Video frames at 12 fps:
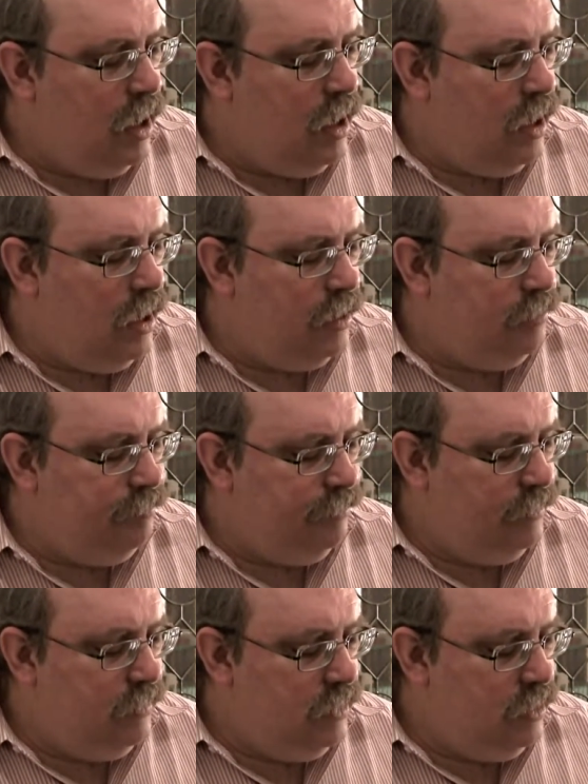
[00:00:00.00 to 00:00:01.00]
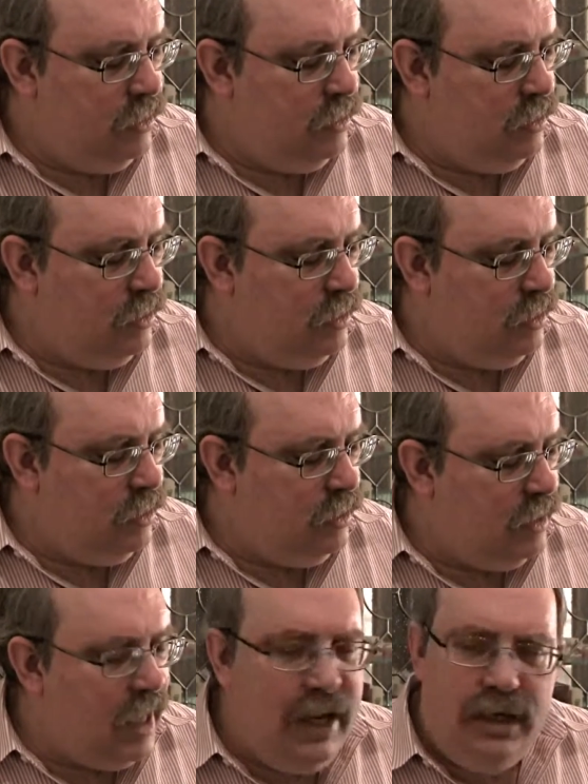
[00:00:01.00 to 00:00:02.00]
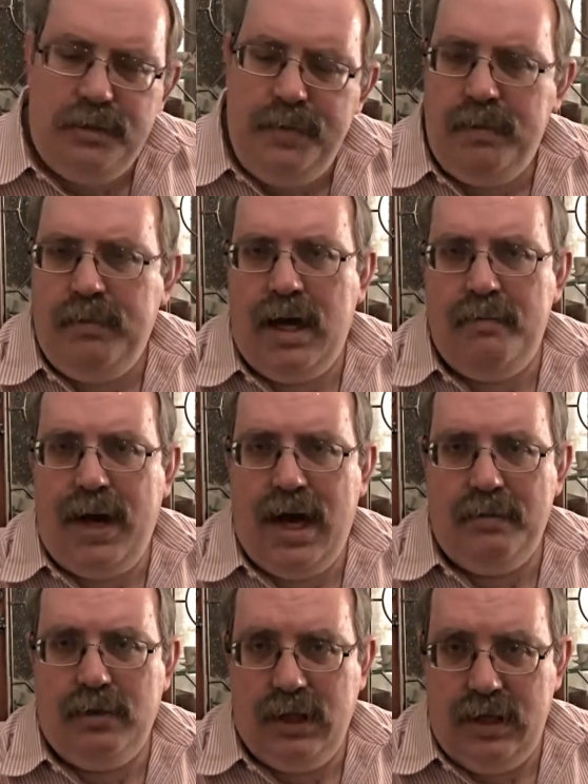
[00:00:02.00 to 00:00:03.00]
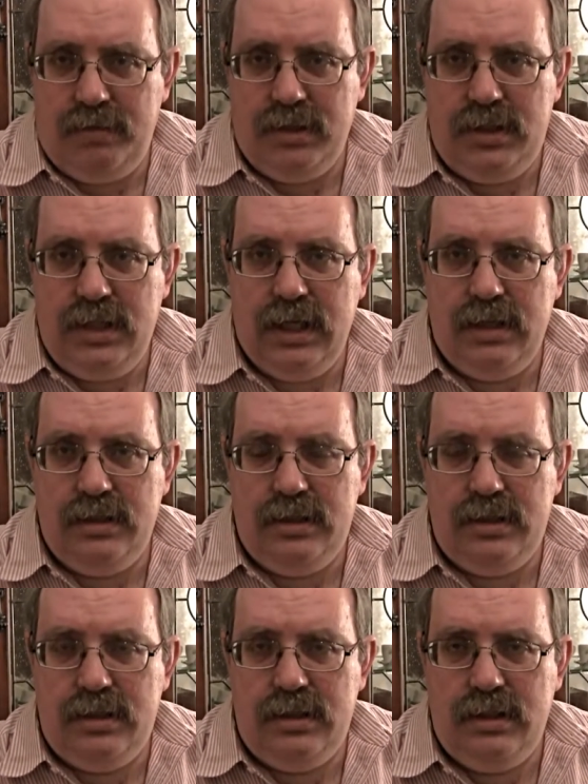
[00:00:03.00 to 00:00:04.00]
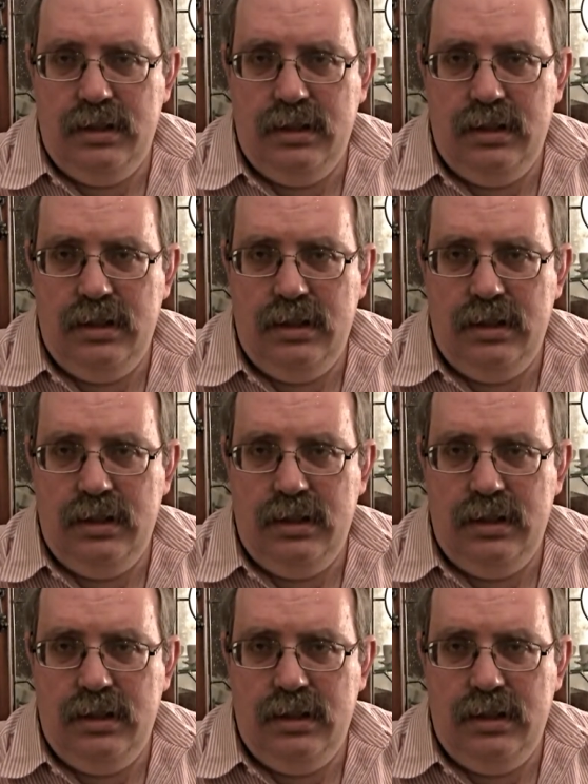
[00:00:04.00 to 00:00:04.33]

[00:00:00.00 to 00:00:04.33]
That has been my Bible ever since.